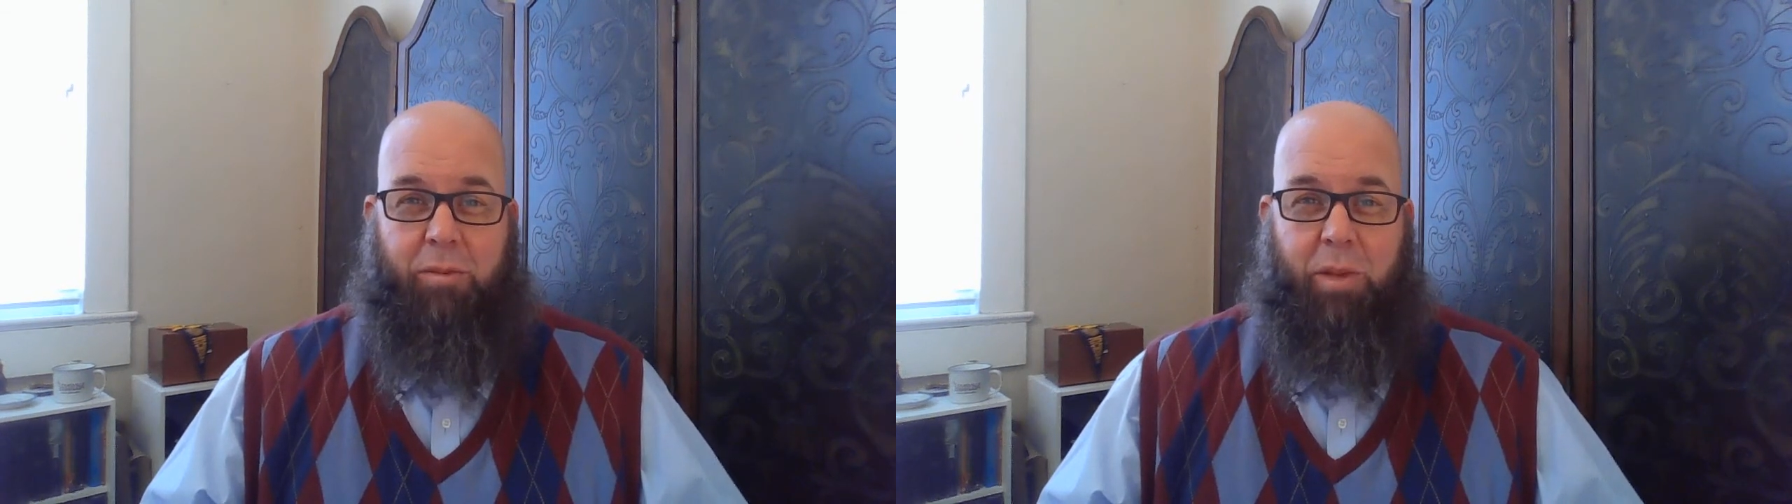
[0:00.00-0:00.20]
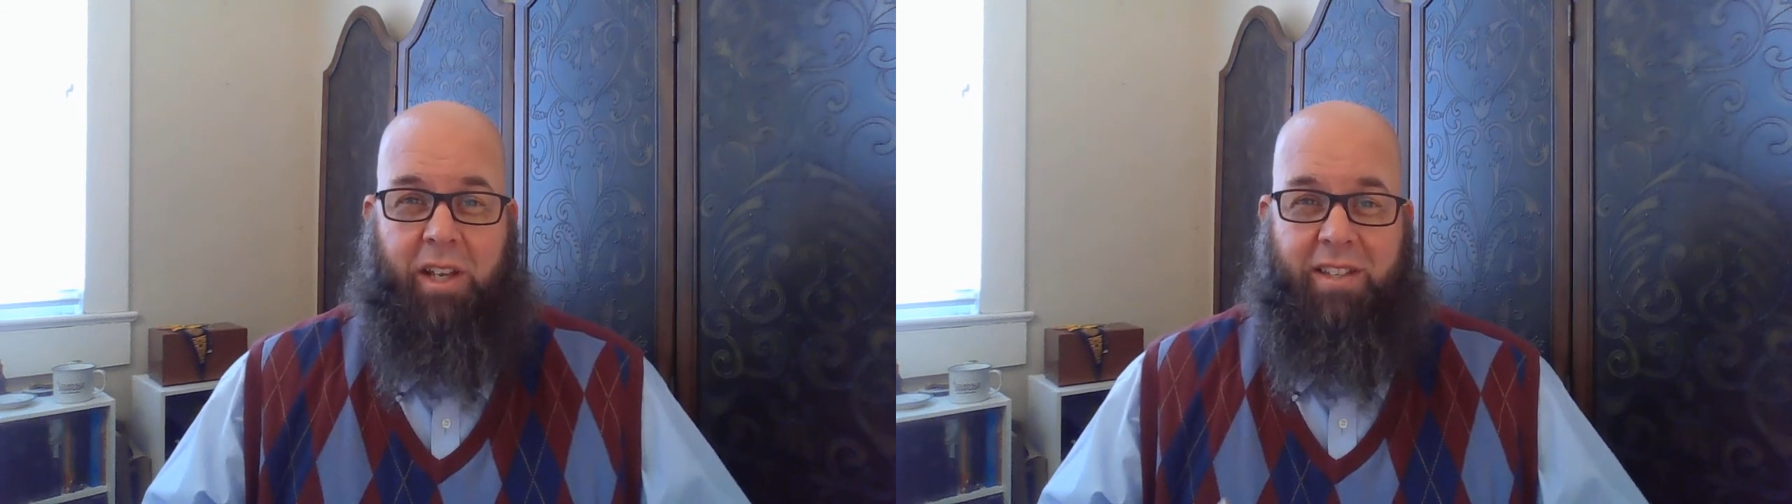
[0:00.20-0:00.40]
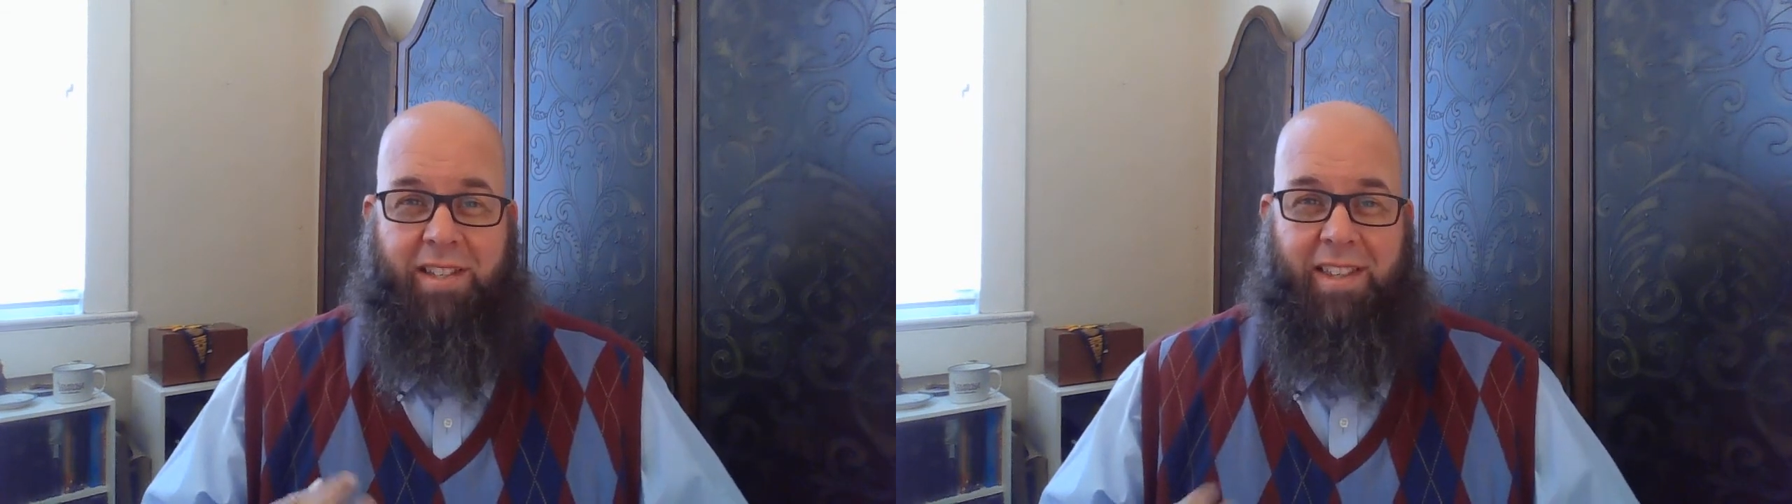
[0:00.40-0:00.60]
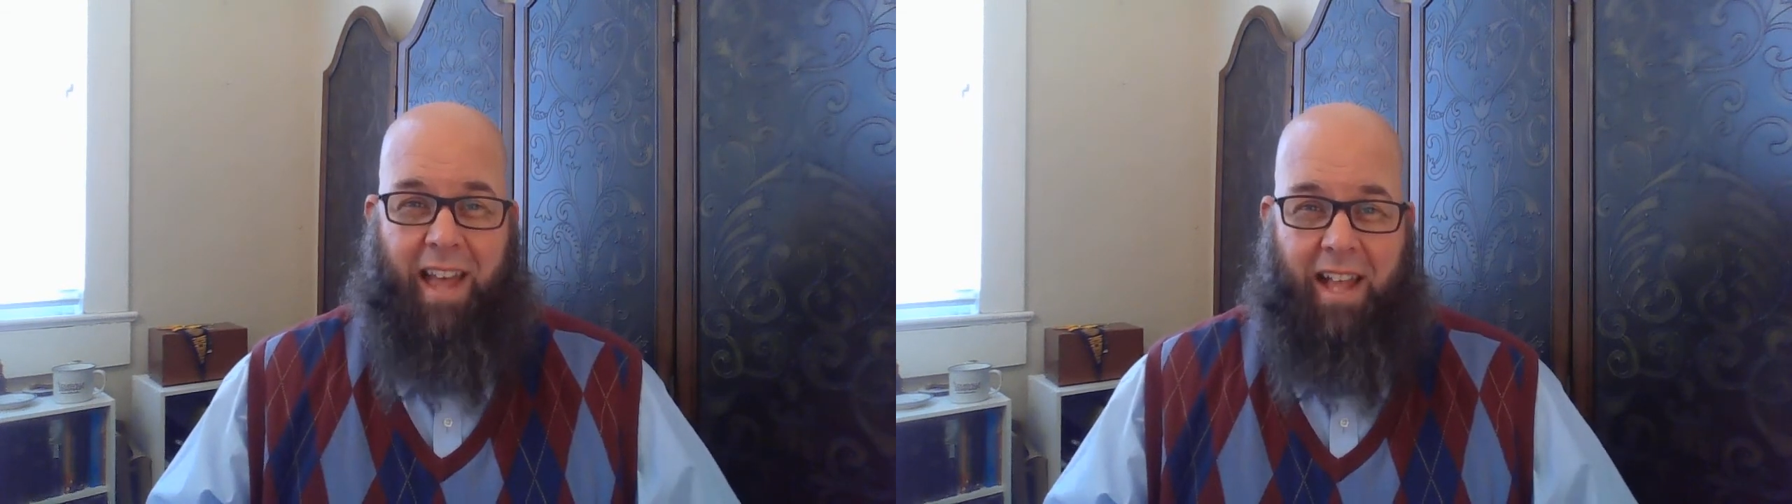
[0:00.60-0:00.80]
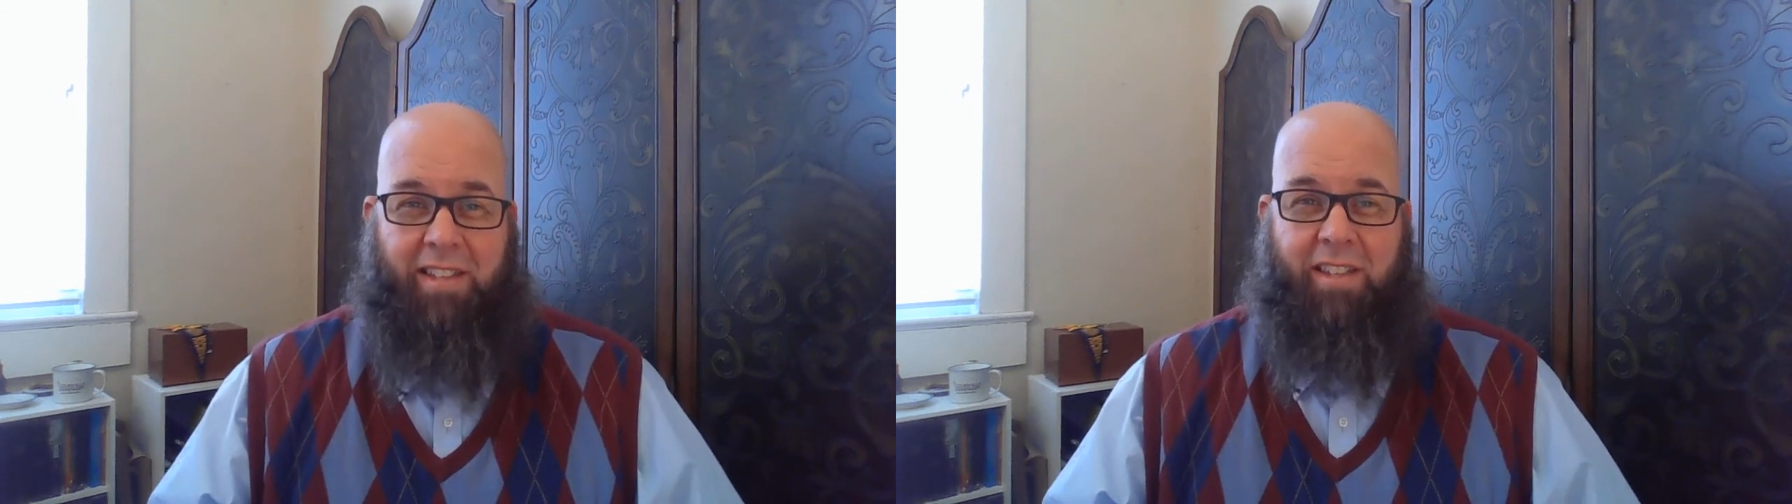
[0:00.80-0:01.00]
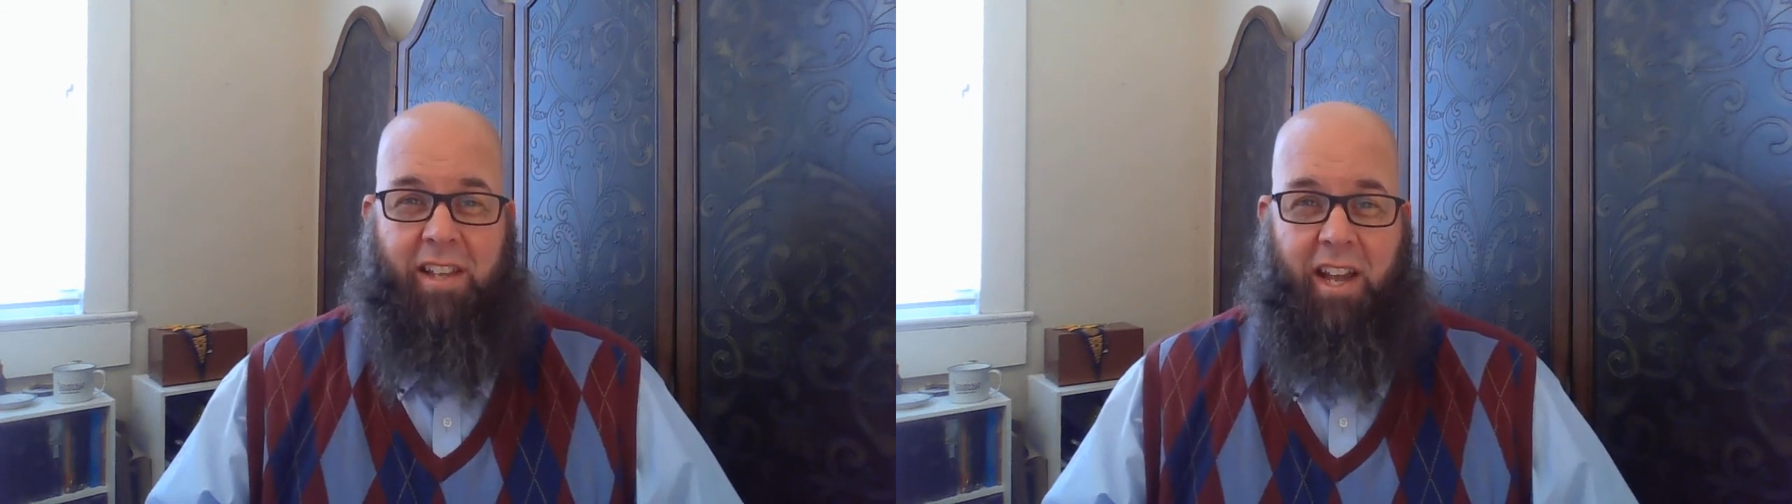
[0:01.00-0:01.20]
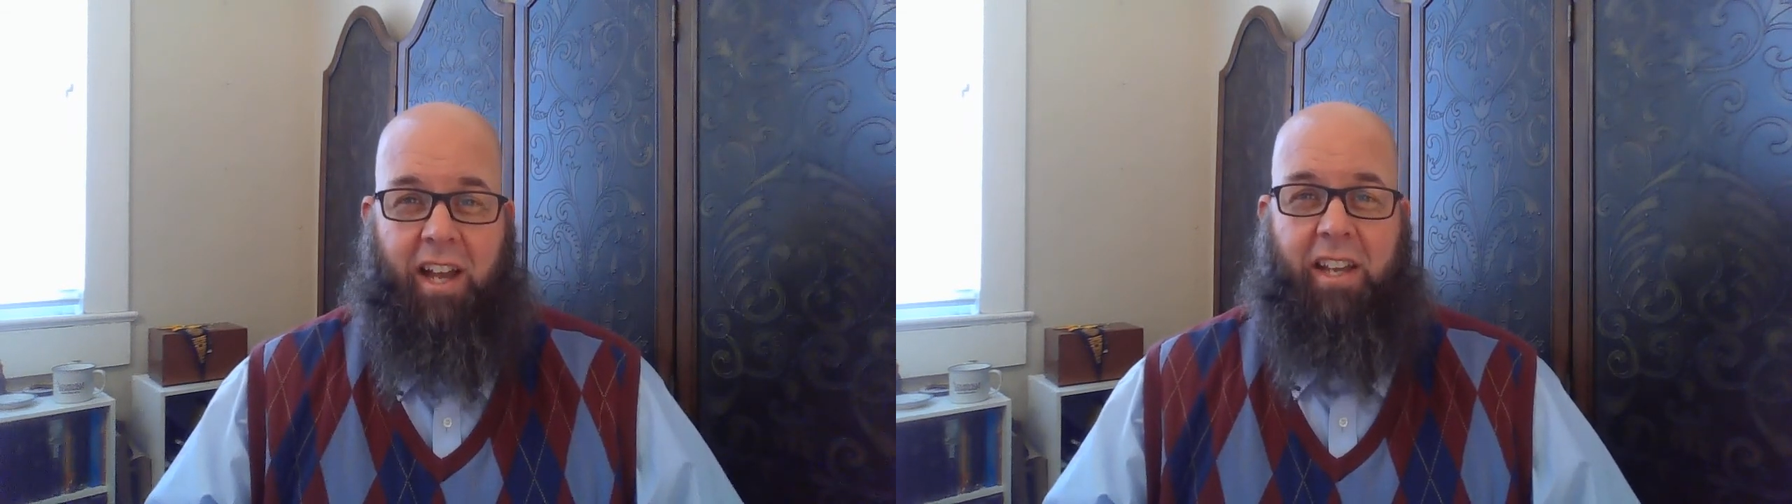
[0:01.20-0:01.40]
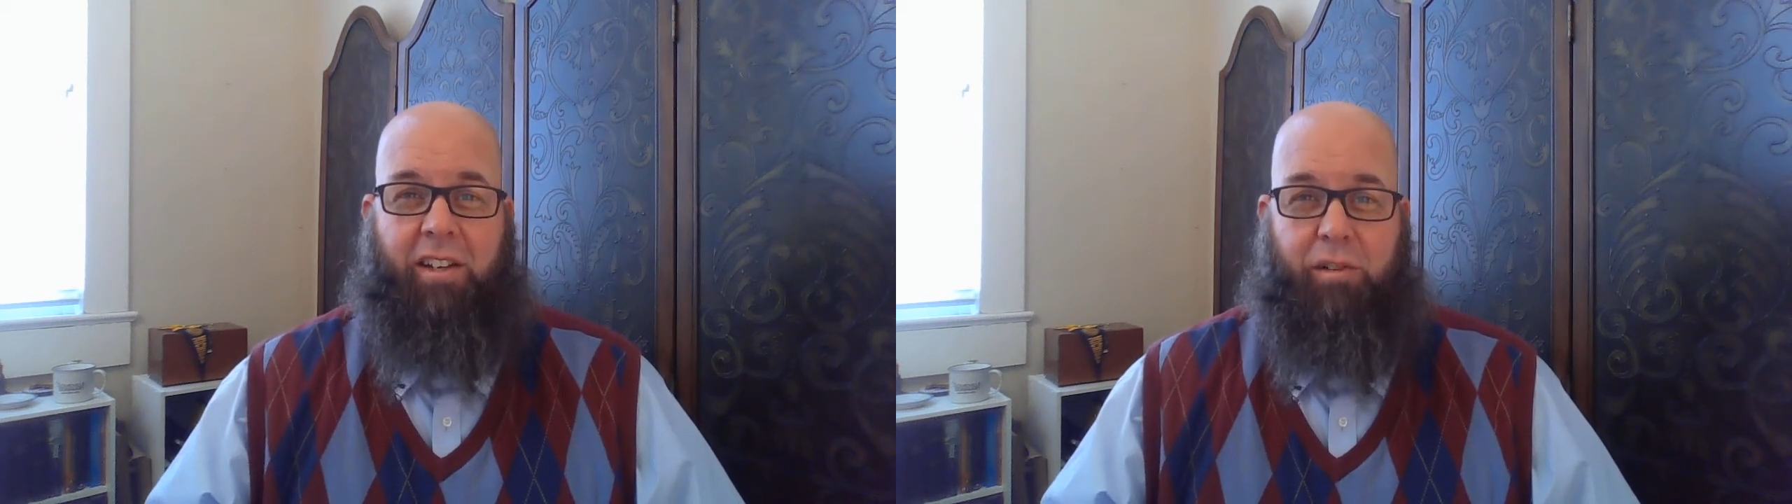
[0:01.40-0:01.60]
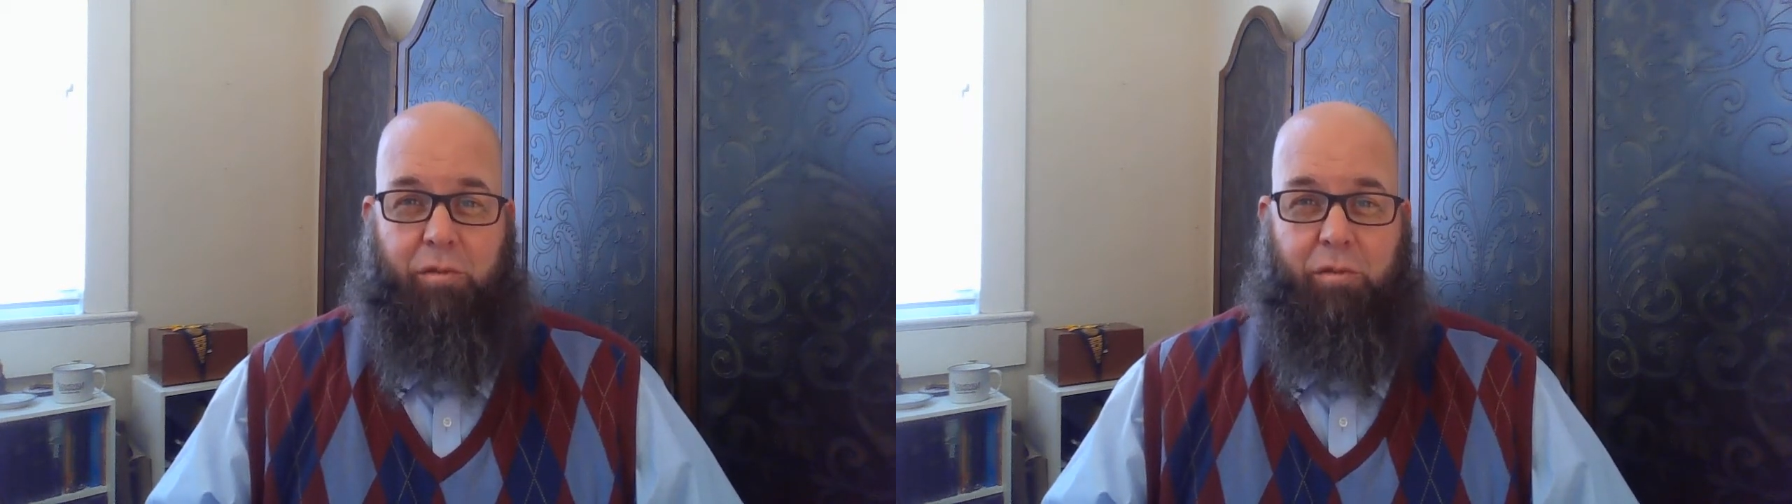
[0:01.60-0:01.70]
because that's the kind